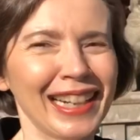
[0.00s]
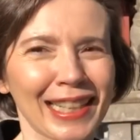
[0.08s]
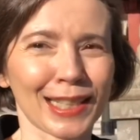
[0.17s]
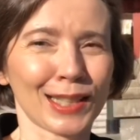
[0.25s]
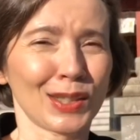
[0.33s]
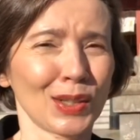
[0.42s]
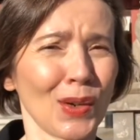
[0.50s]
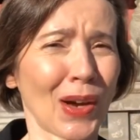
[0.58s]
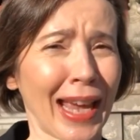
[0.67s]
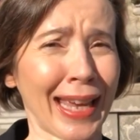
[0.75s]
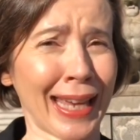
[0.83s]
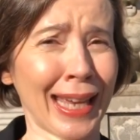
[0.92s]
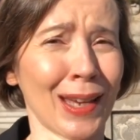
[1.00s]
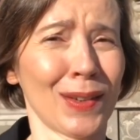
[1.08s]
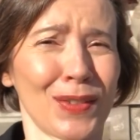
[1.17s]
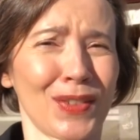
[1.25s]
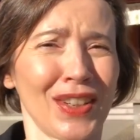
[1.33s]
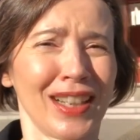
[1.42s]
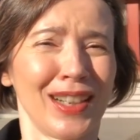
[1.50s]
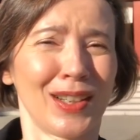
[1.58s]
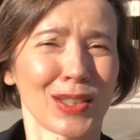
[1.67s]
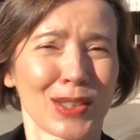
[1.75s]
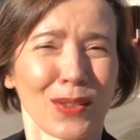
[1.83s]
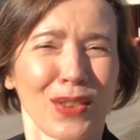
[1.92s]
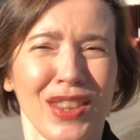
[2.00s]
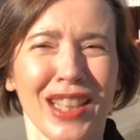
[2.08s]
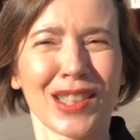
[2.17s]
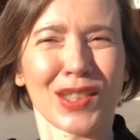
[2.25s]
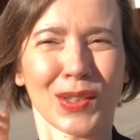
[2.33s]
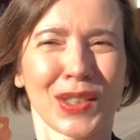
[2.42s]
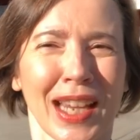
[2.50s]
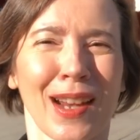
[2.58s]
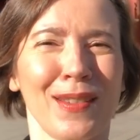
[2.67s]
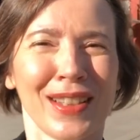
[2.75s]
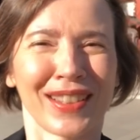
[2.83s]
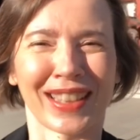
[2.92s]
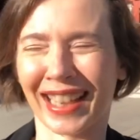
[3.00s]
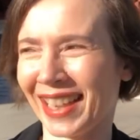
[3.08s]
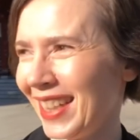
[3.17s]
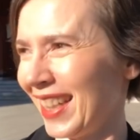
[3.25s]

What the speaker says: So I have lots of things to carry again.